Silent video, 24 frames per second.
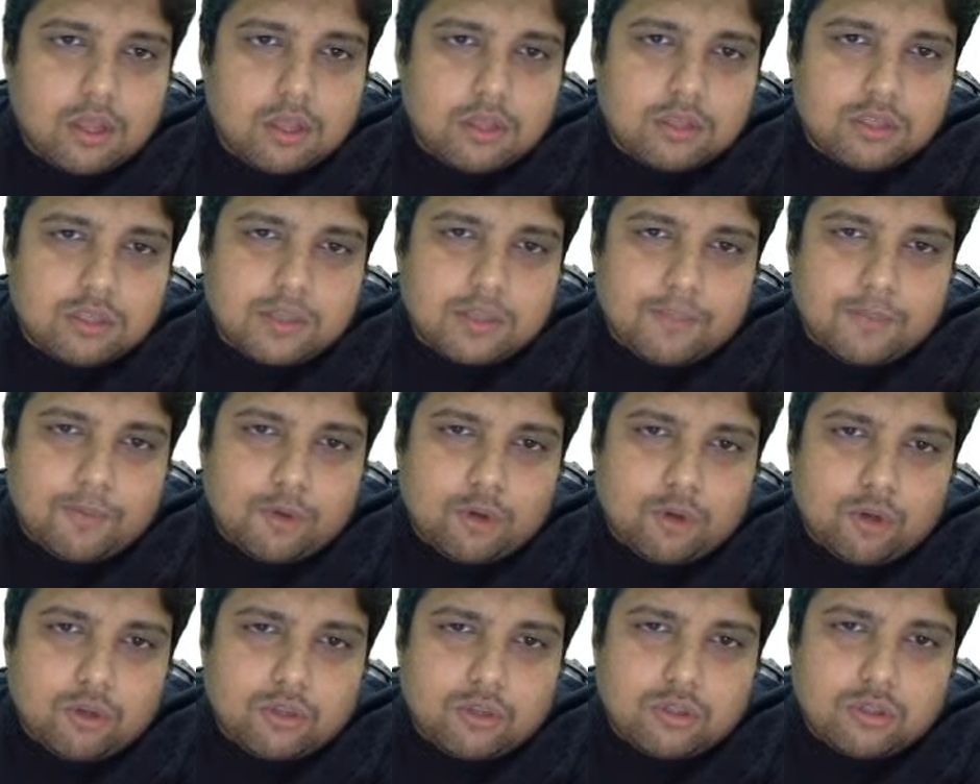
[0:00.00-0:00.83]

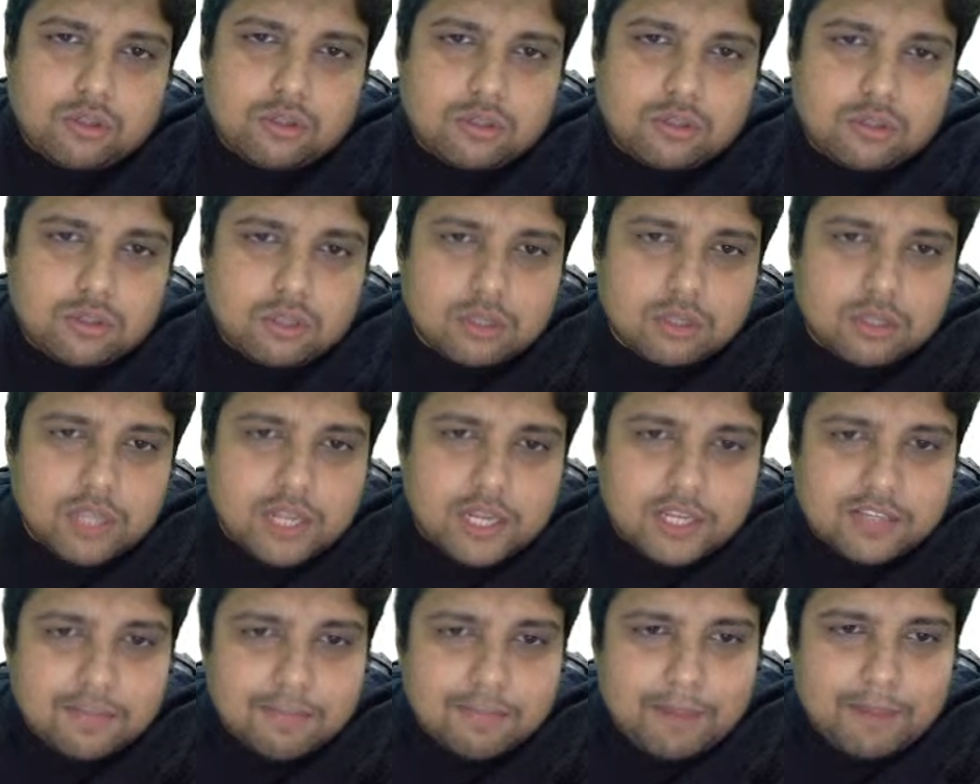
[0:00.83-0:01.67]
Suppose there
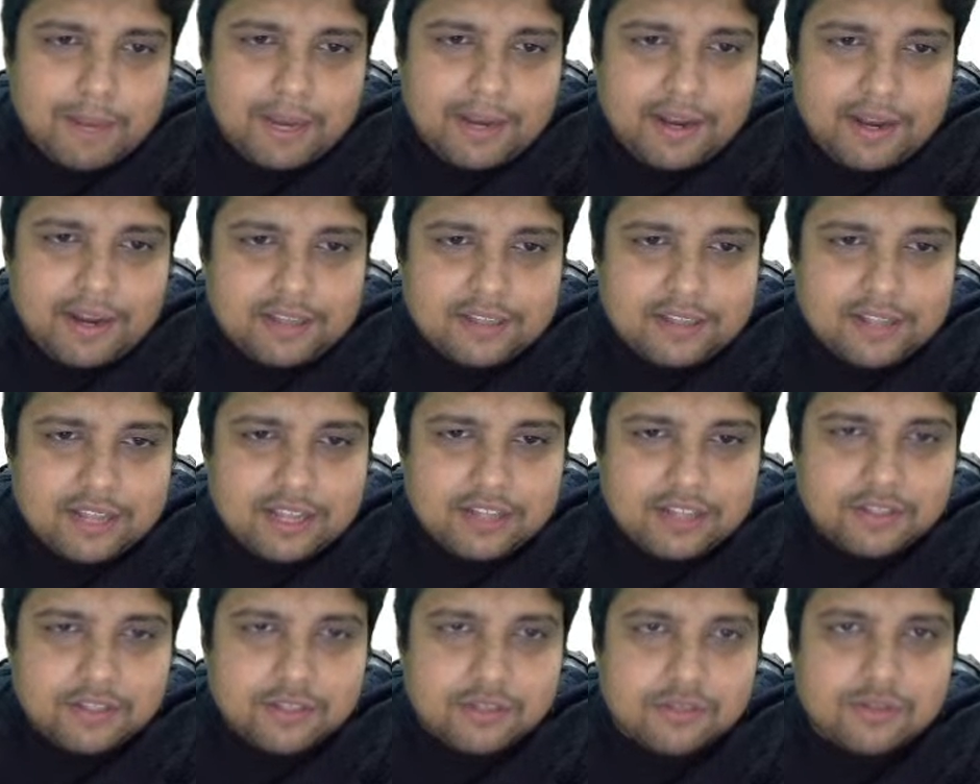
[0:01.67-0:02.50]
is a matrix
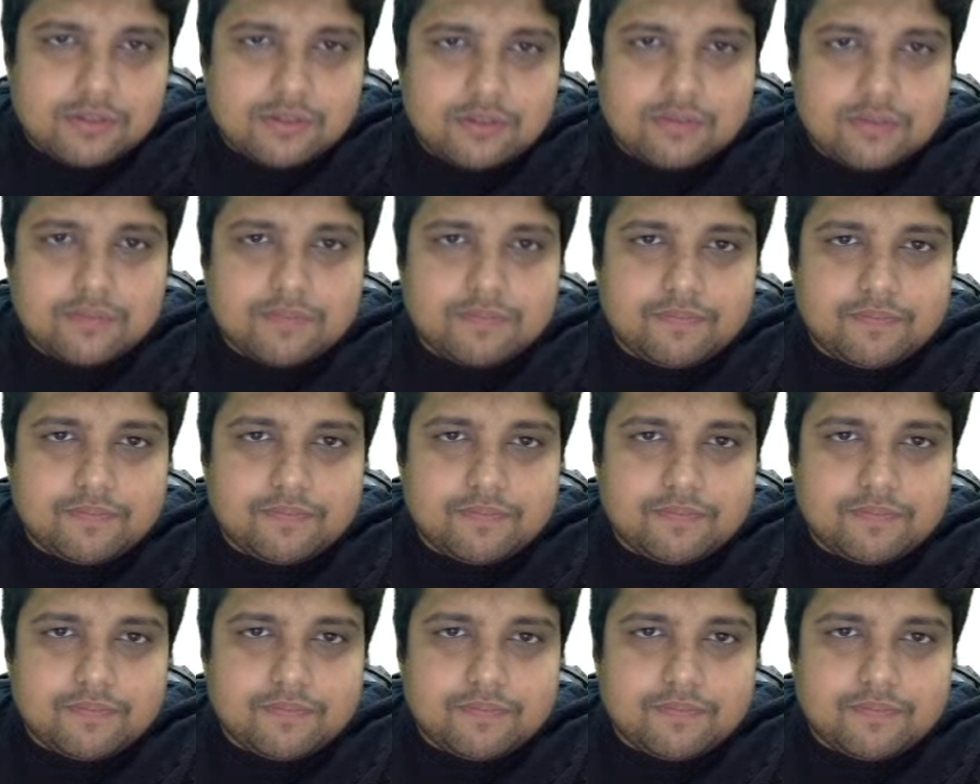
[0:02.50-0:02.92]
like this.